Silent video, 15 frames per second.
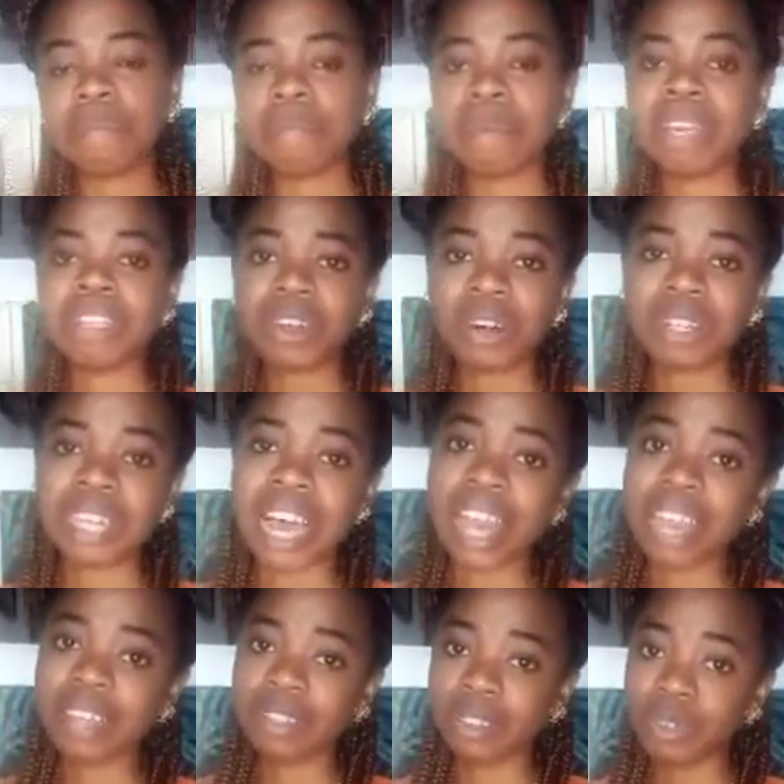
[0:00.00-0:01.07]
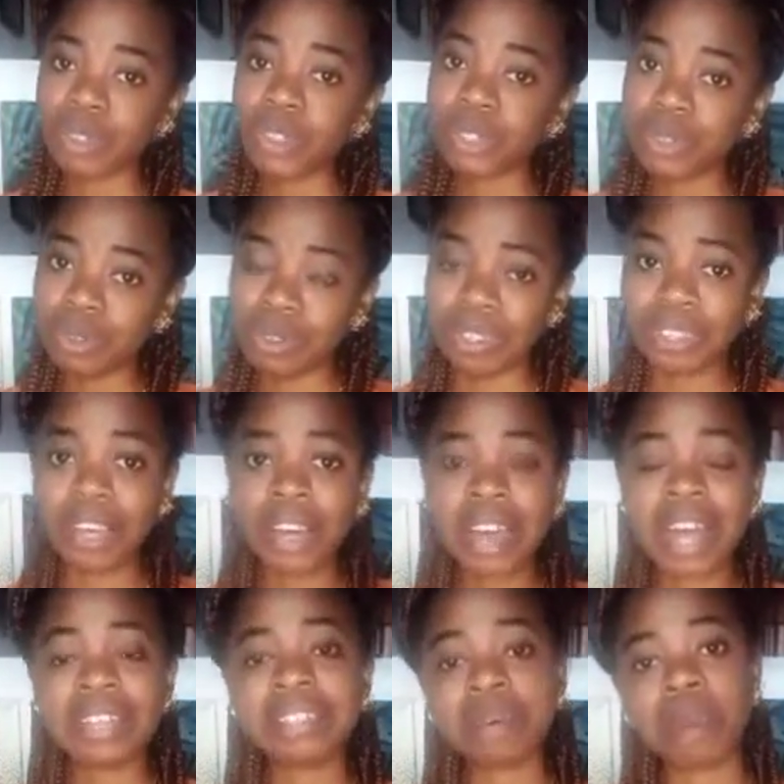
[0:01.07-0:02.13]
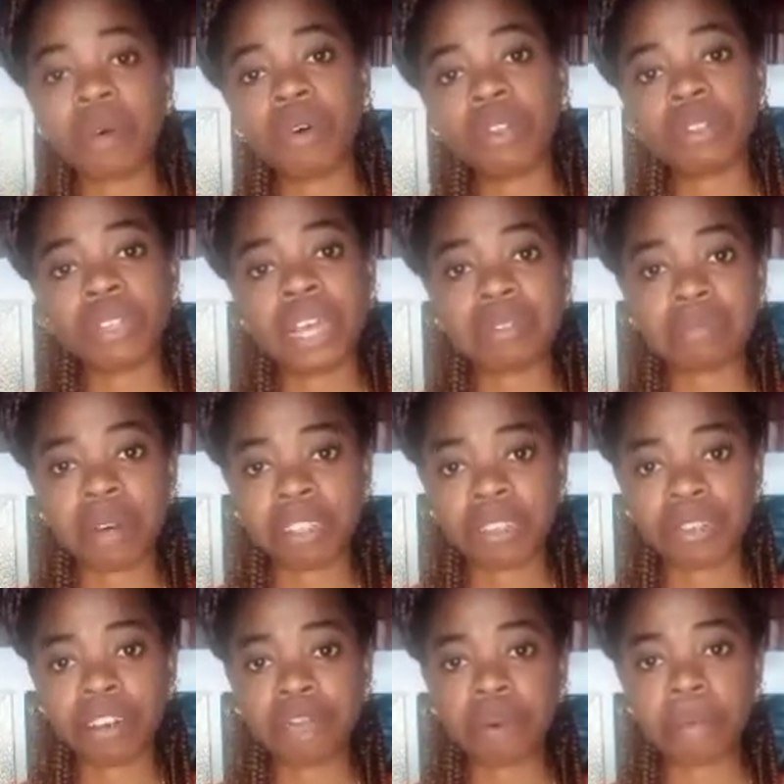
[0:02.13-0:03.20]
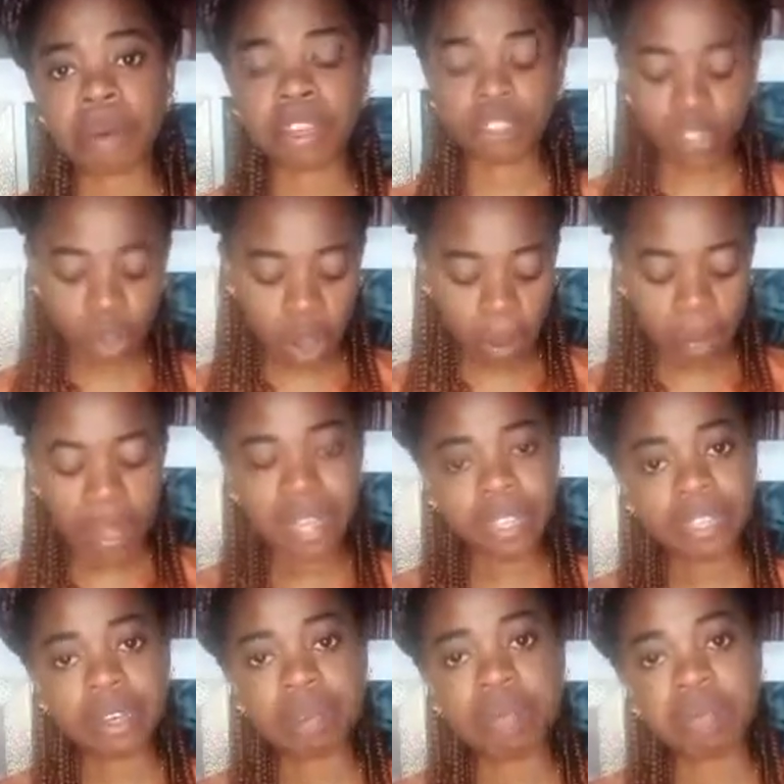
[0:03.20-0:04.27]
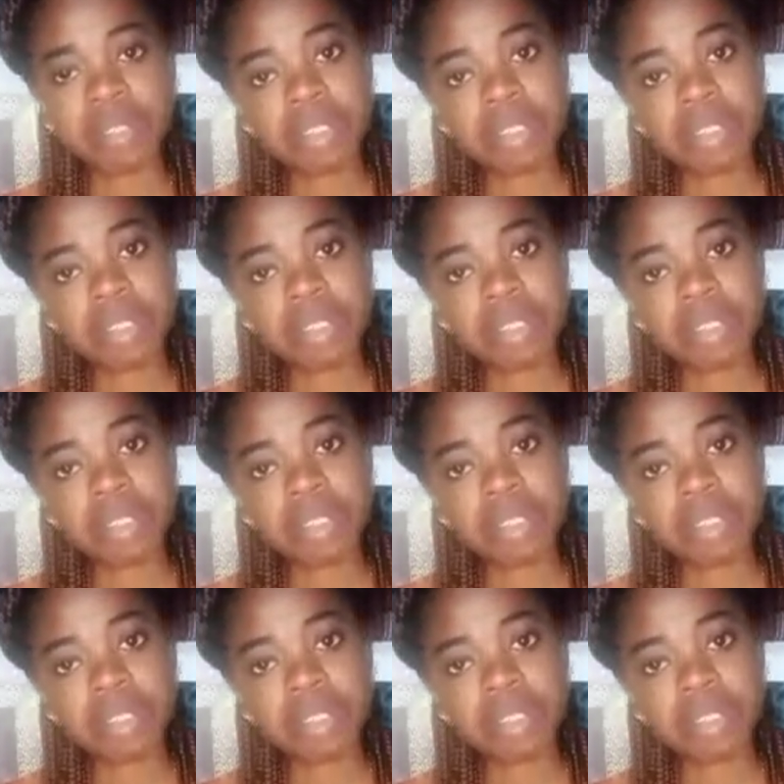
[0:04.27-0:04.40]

method I do use anytime I want to get material for my job: the